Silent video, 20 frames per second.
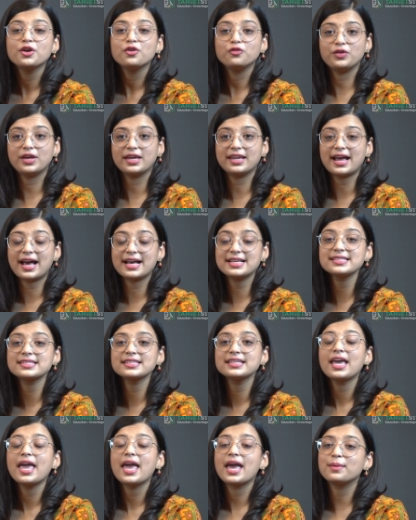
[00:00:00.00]
Whereas
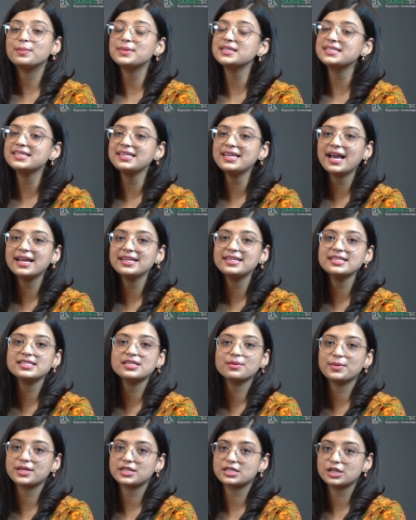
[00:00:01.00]
MSc IT
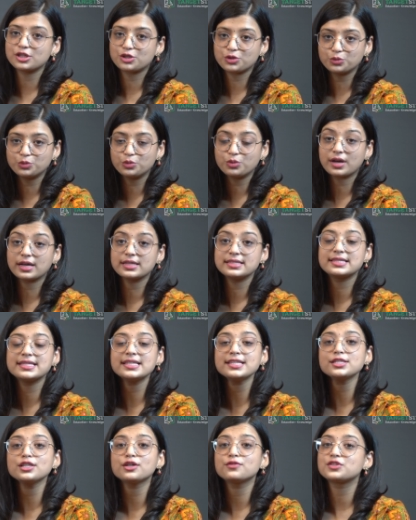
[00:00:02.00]
semester 2
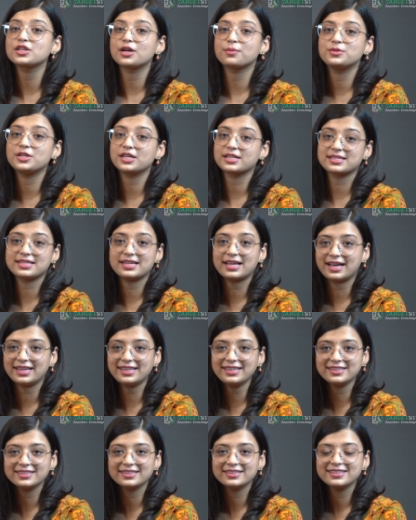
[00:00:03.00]
consists of subjects
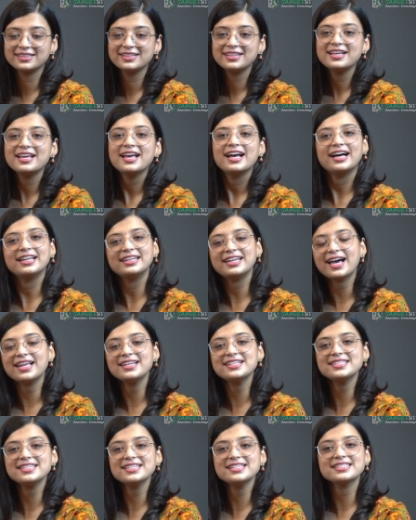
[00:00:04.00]
like
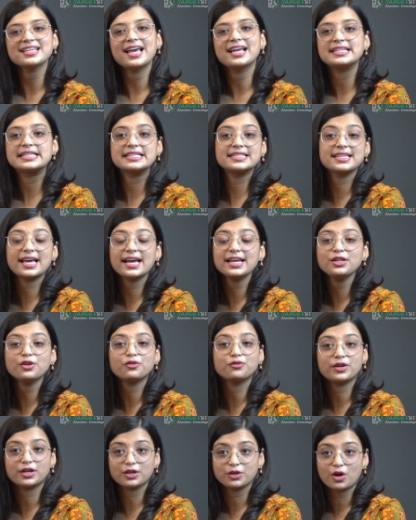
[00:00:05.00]
analysis and design
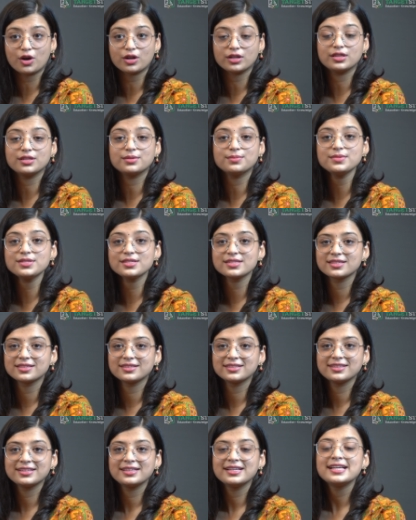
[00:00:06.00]
of algorithms,
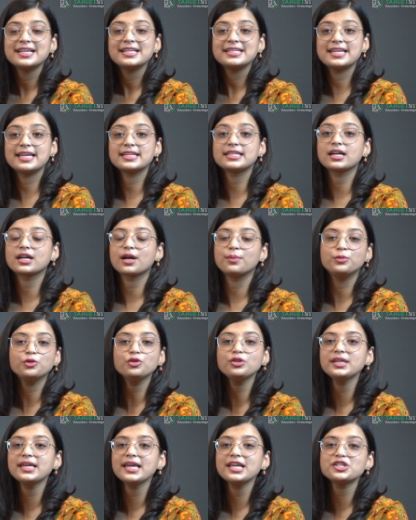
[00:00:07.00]
data
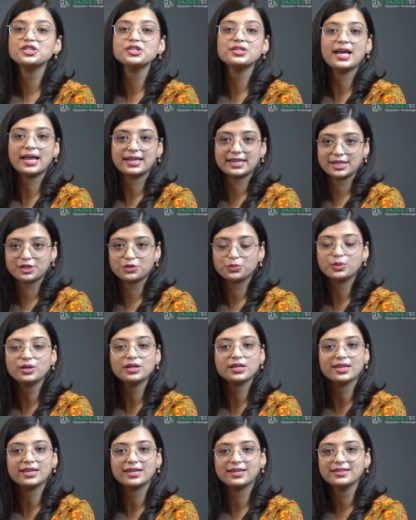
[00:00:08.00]
communication and
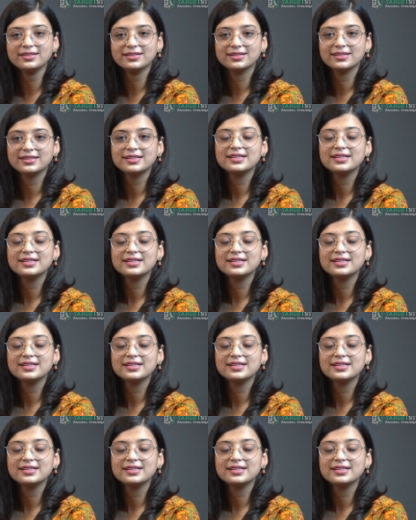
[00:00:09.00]
networking,